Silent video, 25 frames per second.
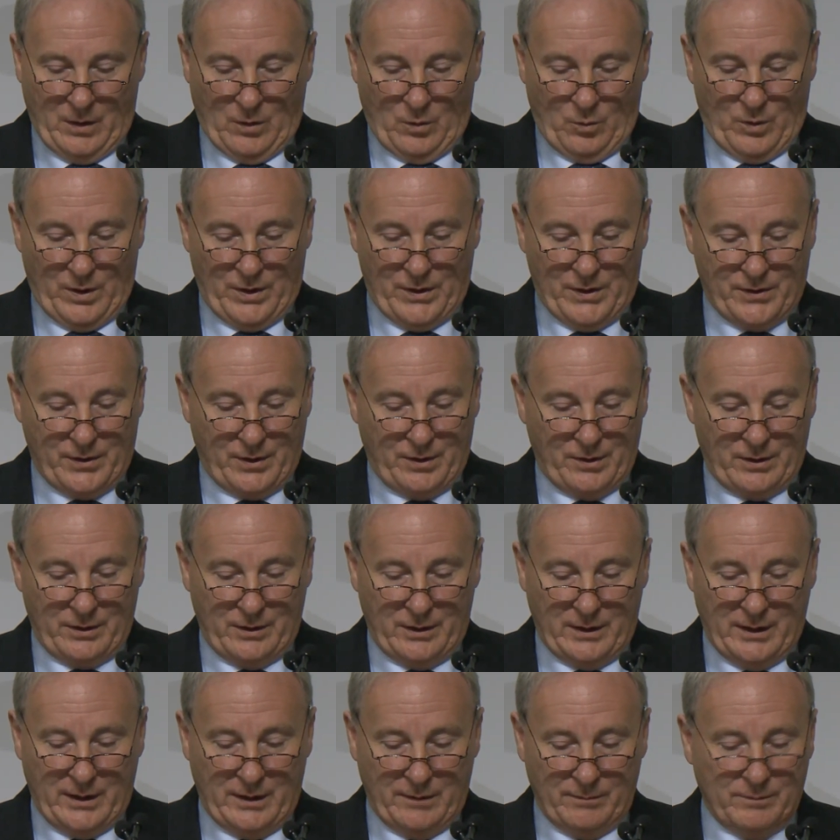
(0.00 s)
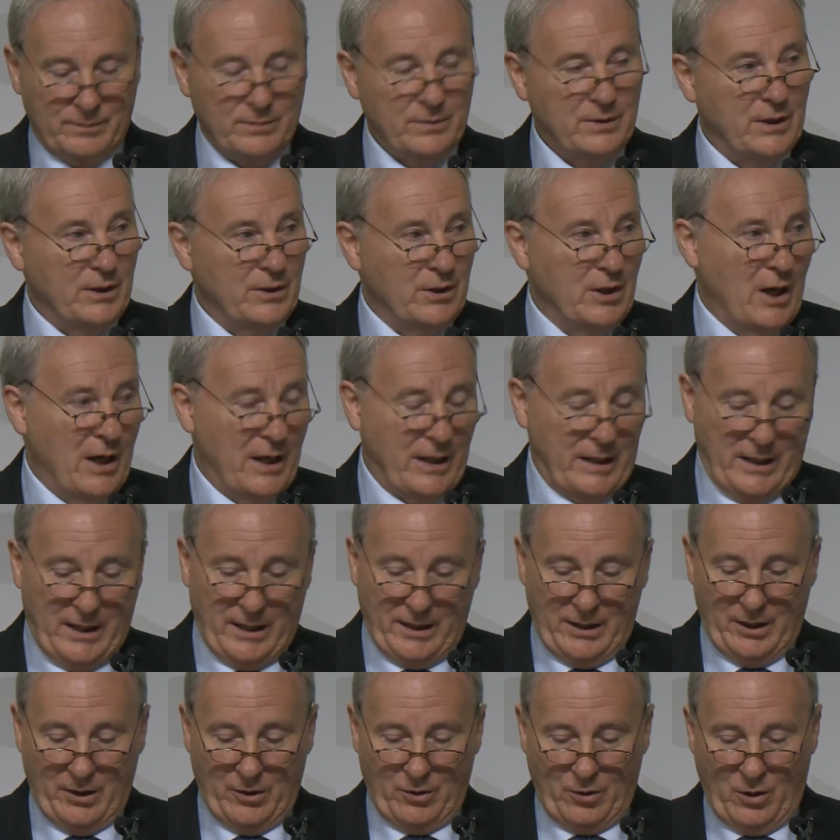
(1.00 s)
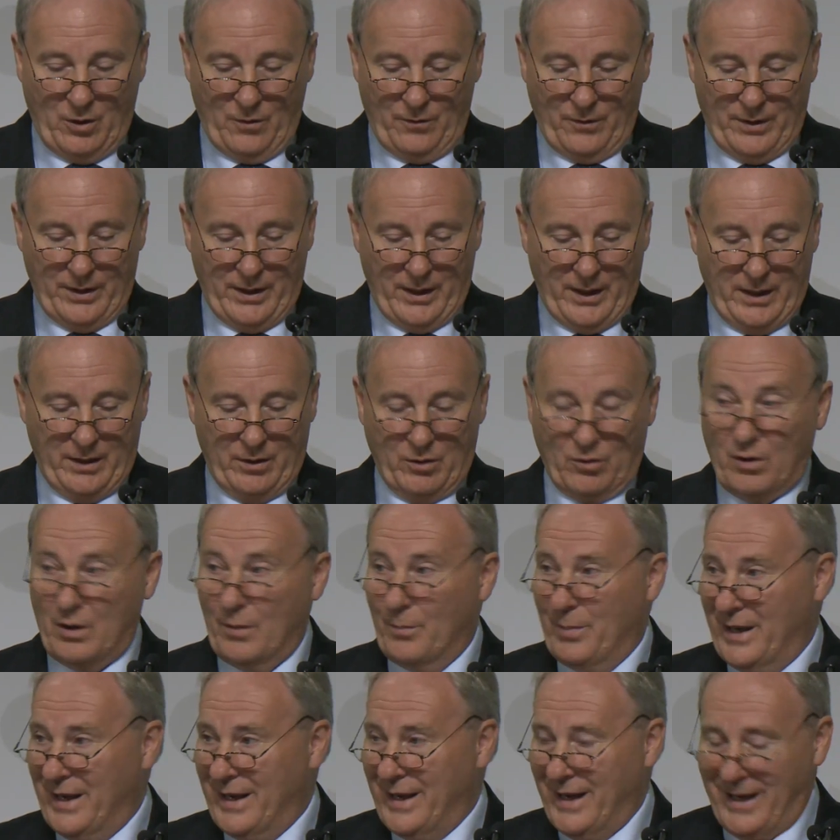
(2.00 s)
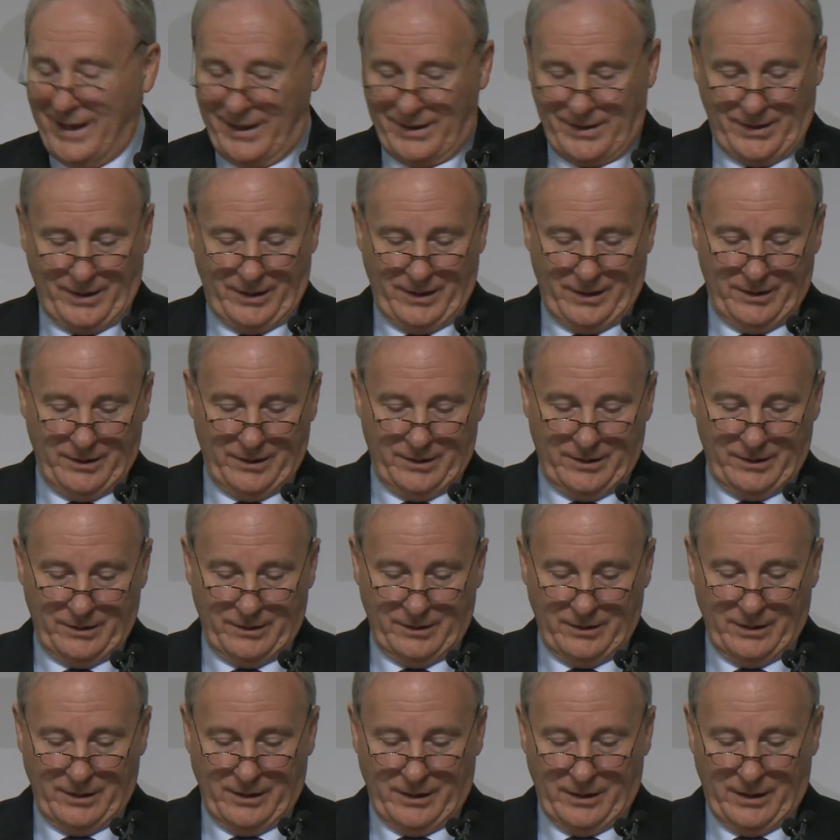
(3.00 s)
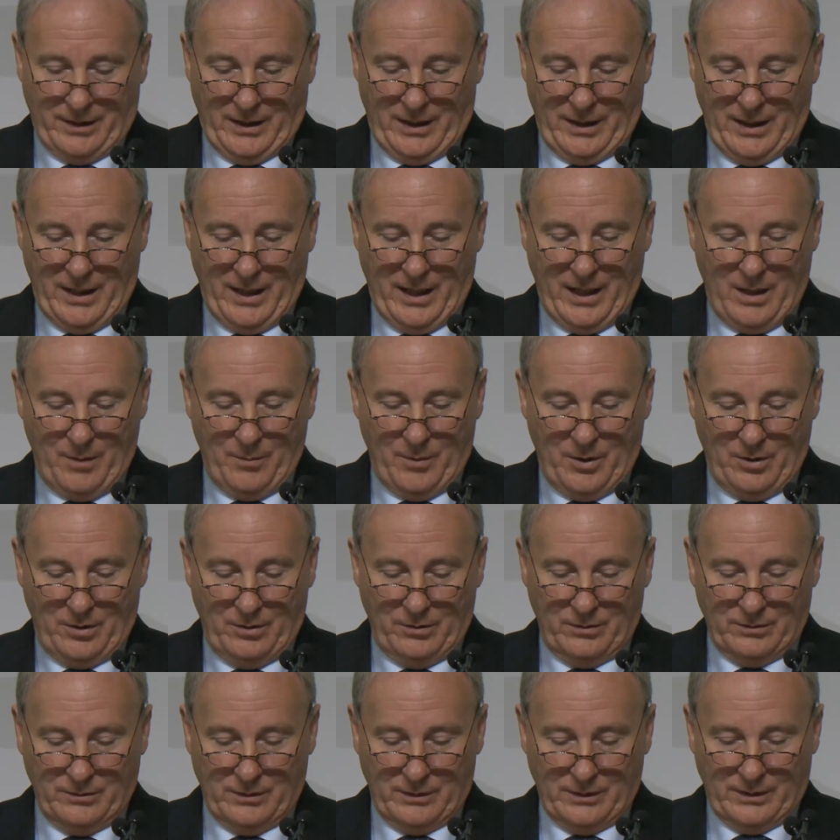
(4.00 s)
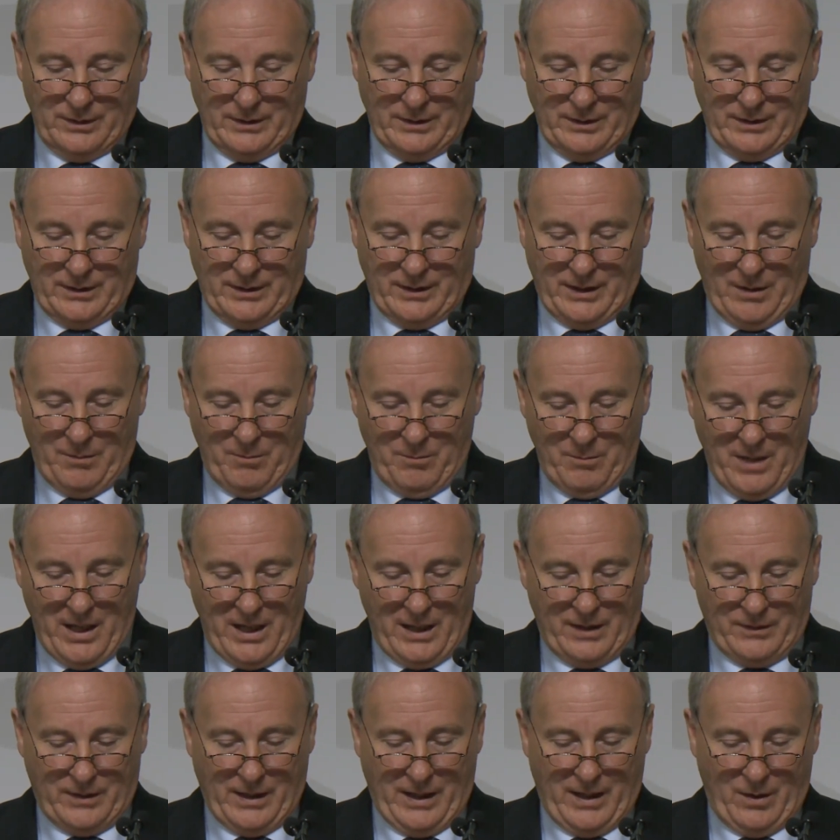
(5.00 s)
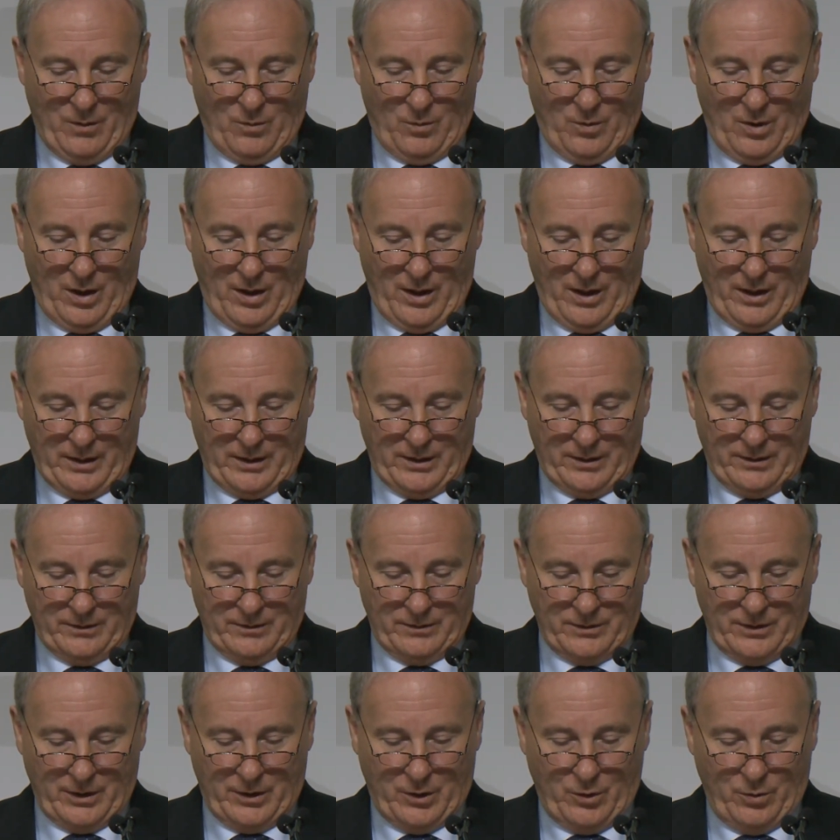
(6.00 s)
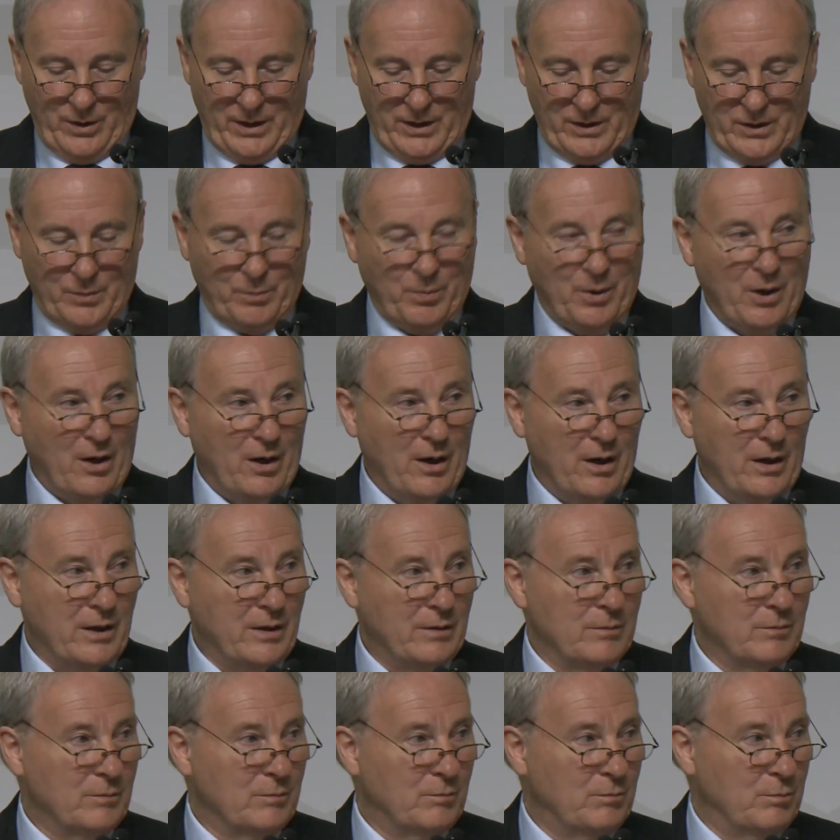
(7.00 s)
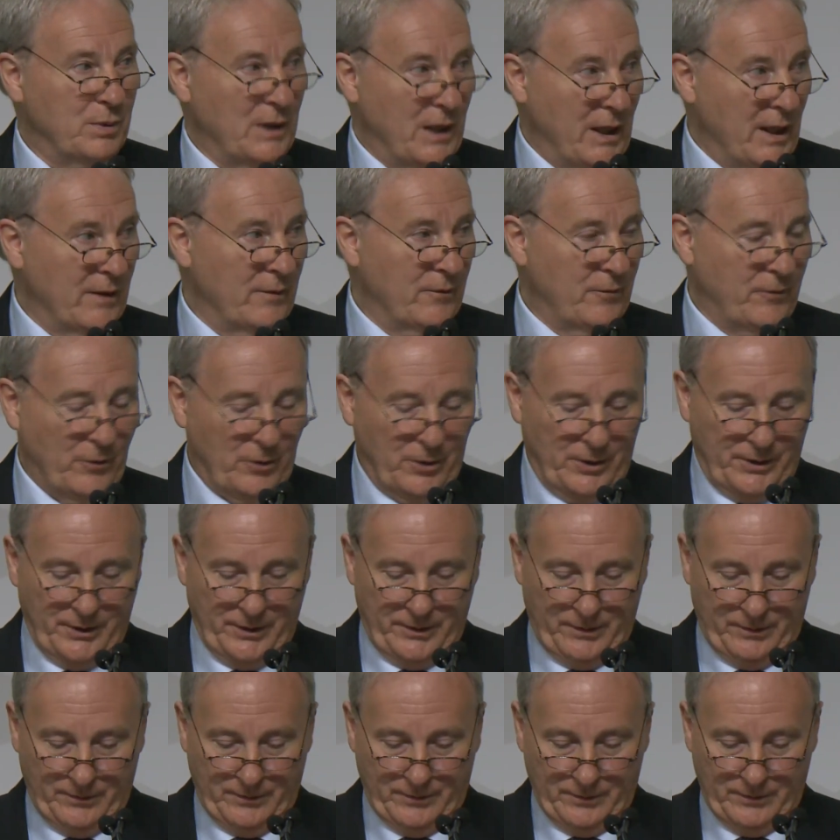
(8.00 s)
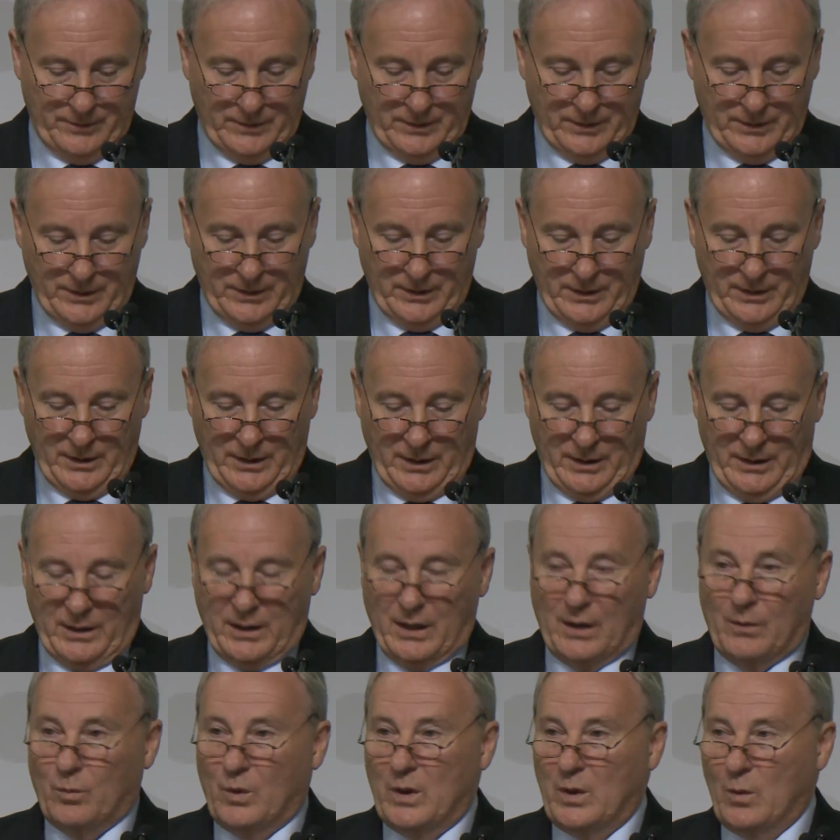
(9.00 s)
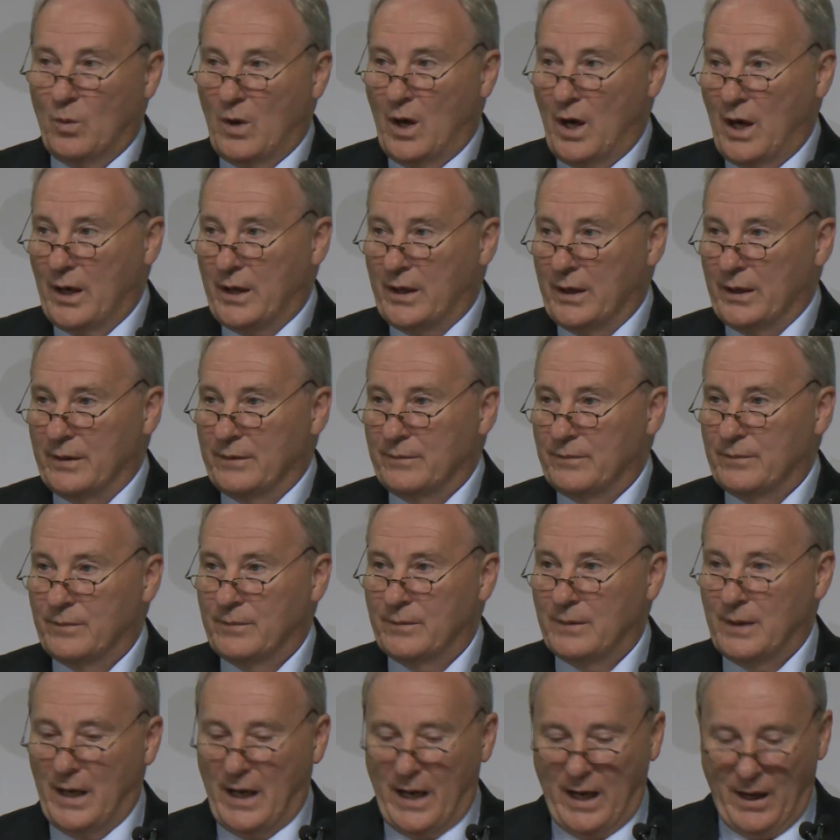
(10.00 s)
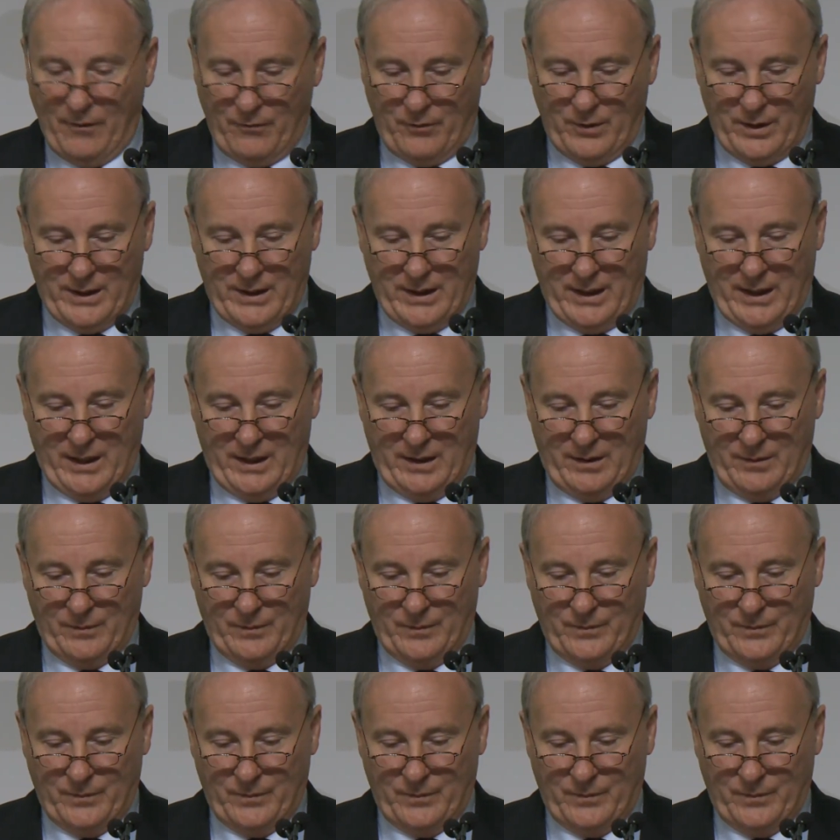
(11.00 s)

We certainly did not get here overnight or by accident, and AMO can make that walk to Queen's Park blindfolded, and we walk it every day,